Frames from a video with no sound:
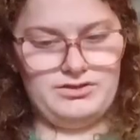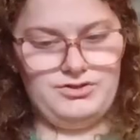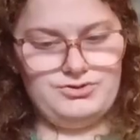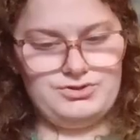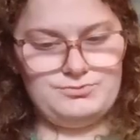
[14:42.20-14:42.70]

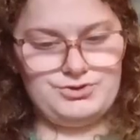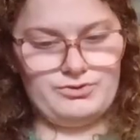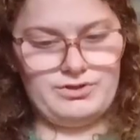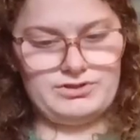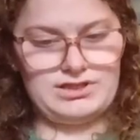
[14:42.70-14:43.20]
YouTube
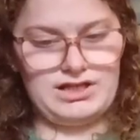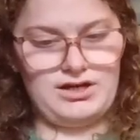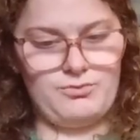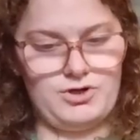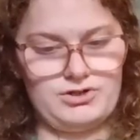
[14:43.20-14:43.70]
short that
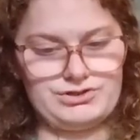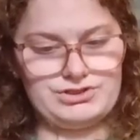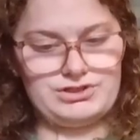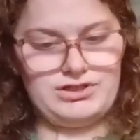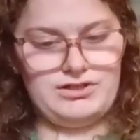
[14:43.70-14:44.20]
I
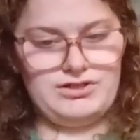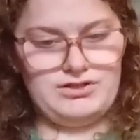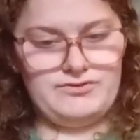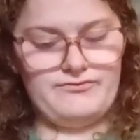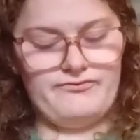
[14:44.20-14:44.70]
watched
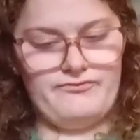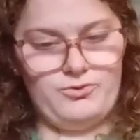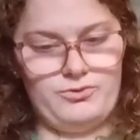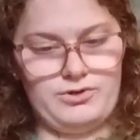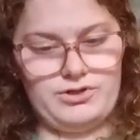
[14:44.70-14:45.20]

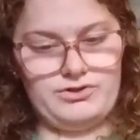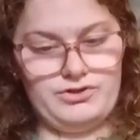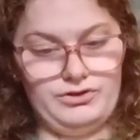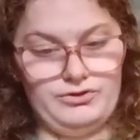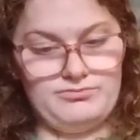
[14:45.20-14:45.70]
for
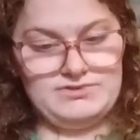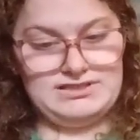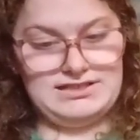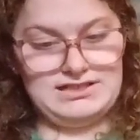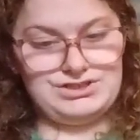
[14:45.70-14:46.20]
the loop
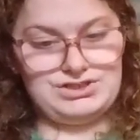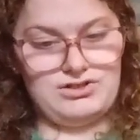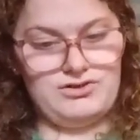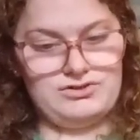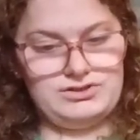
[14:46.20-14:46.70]
stitch.
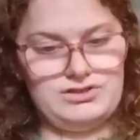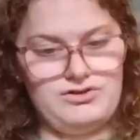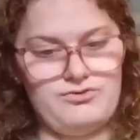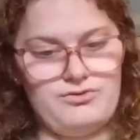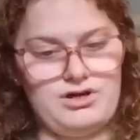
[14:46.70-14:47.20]

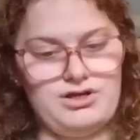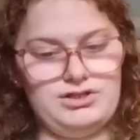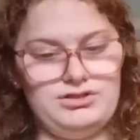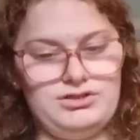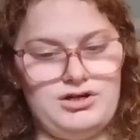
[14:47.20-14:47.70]
Also,
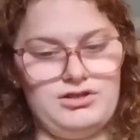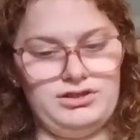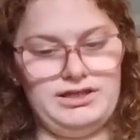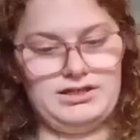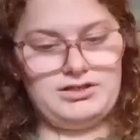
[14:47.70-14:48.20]
I'll
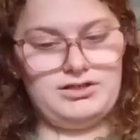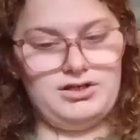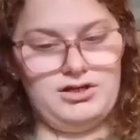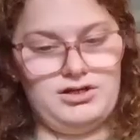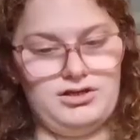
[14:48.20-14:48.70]
link
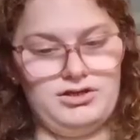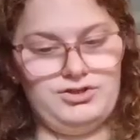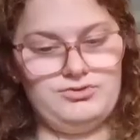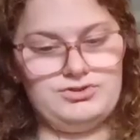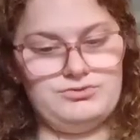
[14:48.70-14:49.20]
a
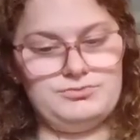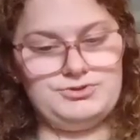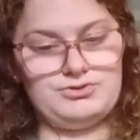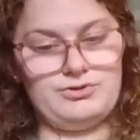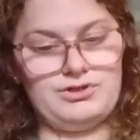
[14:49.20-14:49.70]
YouTube
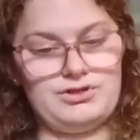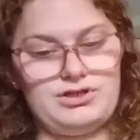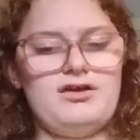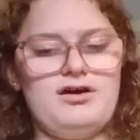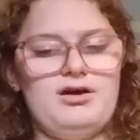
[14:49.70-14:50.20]
short
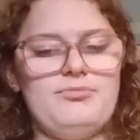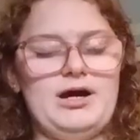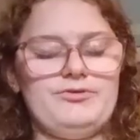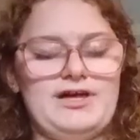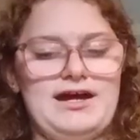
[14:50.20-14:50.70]

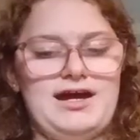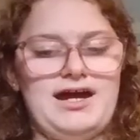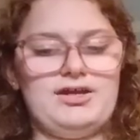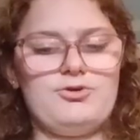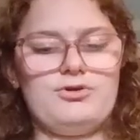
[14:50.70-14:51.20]
about that
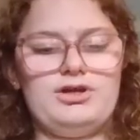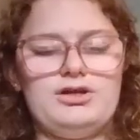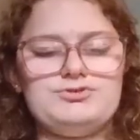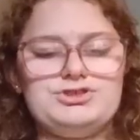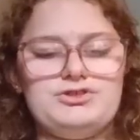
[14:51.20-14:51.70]
I-cord
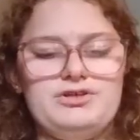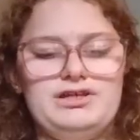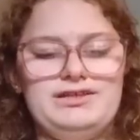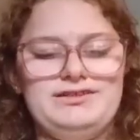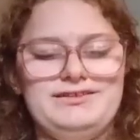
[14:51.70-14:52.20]
I was
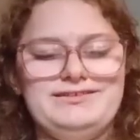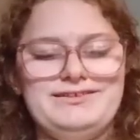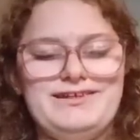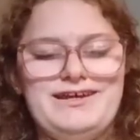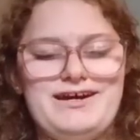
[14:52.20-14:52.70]
showing.
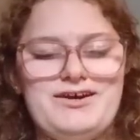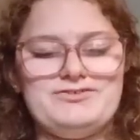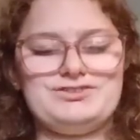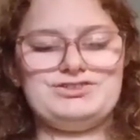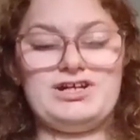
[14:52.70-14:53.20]
I
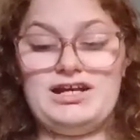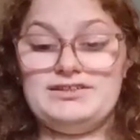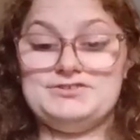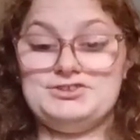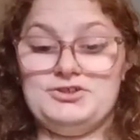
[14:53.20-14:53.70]
was
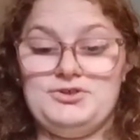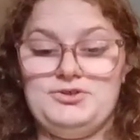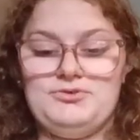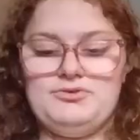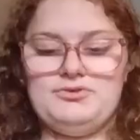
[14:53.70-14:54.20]
trying to show
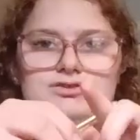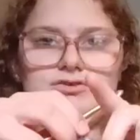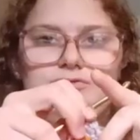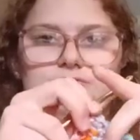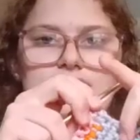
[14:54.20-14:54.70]
you.
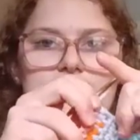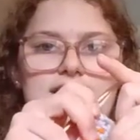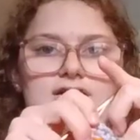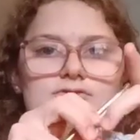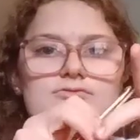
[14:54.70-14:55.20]
So
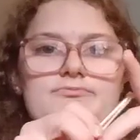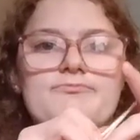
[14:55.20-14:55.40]
now,